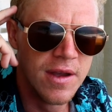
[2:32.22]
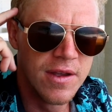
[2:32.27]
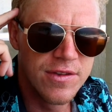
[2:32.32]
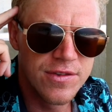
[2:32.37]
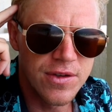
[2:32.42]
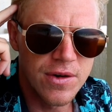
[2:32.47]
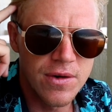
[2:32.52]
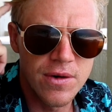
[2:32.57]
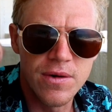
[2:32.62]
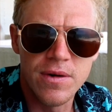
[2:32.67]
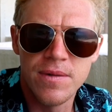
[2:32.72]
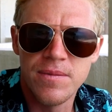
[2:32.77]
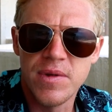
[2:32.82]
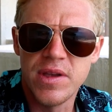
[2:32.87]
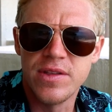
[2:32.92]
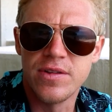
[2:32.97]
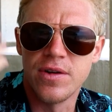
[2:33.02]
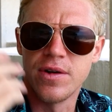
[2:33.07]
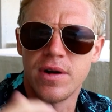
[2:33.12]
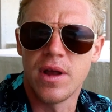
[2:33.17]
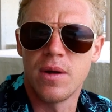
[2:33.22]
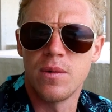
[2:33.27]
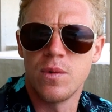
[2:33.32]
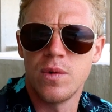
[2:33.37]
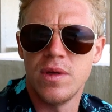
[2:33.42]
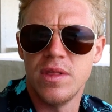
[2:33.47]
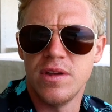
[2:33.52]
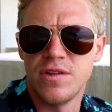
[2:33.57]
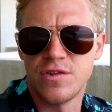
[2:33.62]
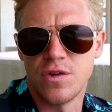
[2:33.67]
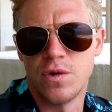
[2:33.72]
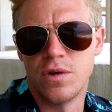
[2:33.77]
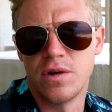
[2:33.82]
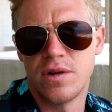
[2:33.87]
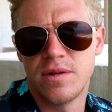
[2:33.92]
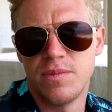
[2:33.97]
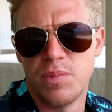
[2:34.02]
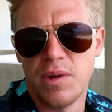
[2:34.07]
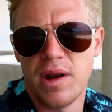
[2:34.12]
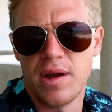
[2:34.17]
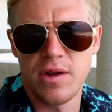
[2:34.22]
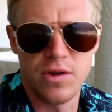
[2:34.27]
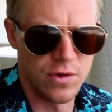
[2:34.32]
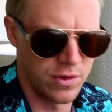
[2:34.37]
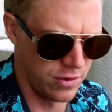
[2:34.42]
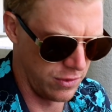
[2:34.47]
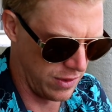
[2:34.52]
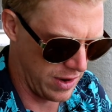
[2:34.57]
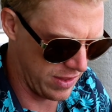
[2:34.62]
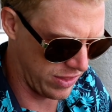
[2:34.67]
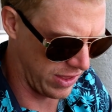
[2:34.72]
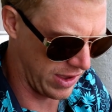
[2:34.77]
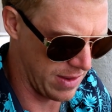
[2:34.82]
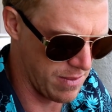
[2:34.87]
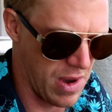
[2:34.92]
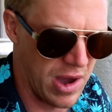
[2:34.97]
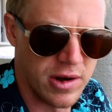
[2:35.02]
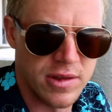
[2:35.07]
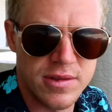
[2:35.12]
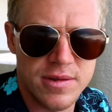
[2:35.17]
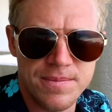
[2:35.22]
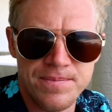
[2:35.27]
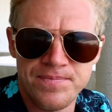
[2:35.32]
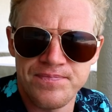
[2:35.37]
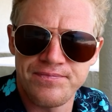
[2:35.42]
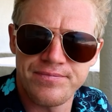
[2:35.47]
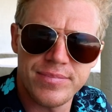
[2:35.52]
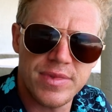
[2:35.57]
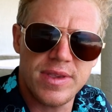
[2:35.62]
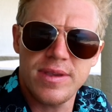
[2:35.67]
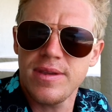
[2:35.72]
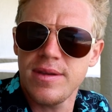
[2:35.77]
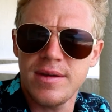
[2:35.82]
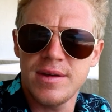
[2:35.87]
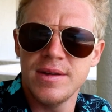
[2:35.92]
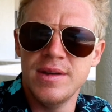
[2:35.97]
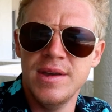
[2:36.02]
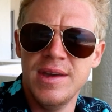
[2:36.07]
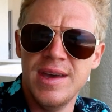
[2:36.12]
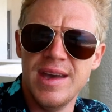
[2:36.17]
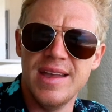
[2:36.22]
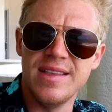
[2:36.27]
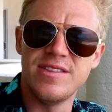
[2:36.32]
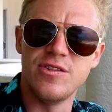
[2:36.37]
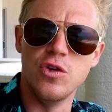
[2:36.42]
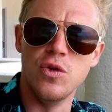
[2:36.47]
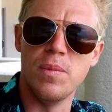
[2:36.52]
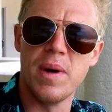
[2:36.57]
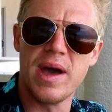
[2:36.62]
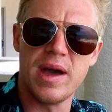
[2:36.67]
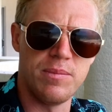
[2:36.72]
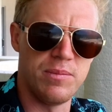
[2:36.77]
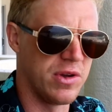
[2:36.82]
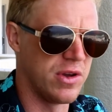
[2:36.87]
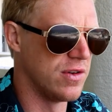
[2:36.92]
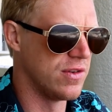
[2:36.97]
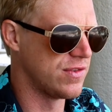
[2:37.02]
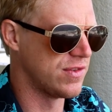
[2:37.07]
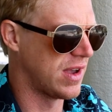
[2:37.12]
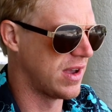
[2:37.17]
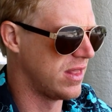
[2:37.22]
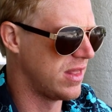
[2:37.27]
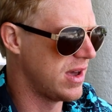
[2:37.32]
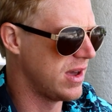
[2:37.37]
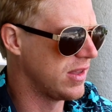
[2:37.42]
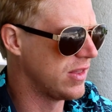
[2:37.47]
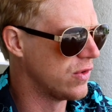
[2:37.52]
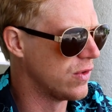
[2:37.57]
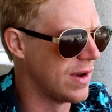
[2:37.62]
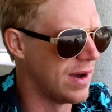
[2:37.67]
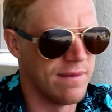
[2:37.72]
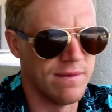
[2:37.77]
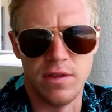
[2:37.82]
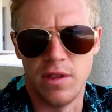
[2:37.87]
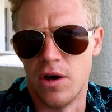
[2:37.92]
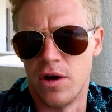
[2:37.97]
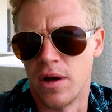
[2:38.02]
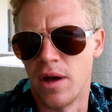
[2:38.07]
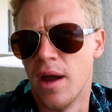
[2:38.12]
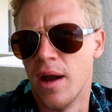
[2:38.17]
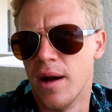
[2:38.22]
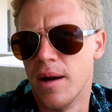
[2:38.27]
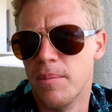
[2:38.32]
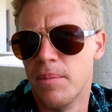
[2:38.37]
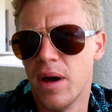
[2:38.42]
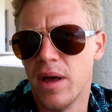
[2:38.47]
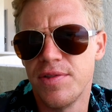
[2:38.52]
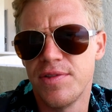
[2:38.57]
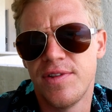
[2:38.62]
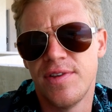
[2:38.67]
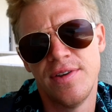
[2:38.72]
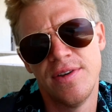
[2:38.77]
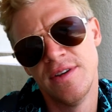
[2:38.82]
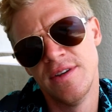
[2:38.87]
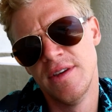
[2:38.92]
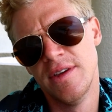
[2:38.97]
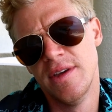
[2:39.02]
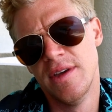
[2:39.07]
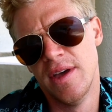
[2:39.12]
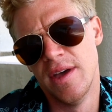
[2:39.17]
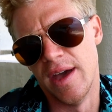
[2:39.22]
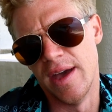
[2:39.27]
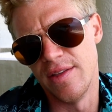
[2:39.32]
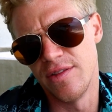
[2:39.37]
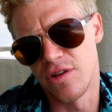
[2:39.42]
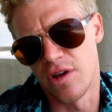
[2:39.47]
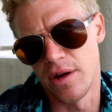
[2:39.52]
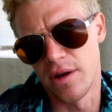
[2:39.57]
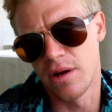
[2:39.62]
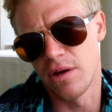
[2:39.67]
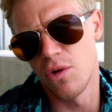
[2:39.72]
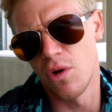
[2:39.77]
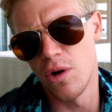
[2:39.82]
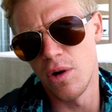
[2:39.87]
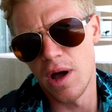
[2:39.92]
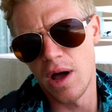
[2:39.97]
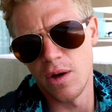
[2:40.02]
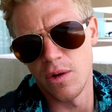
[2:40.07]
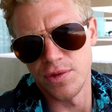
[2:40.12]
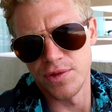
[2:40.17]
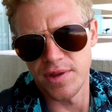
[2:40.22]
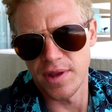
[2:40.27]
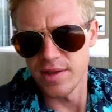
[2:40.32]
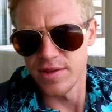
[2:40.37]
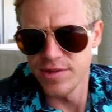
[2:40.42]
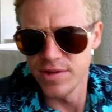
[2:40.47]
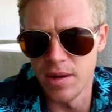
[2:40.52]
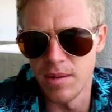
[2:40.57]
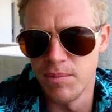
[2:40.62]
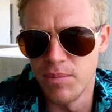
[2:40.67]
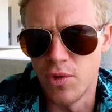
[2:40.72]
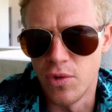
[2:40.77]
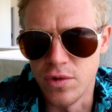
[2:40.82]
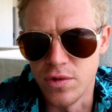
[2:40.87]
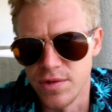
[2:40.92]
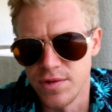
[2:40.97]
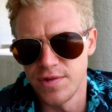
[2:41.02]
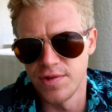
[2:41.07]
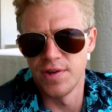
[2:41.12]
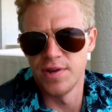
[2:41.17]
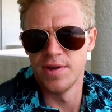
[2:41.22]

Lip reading: So it turned out really short, but I could do nothing about it. It's too bad because I like to have long hair, but it's gonna grow out at some point.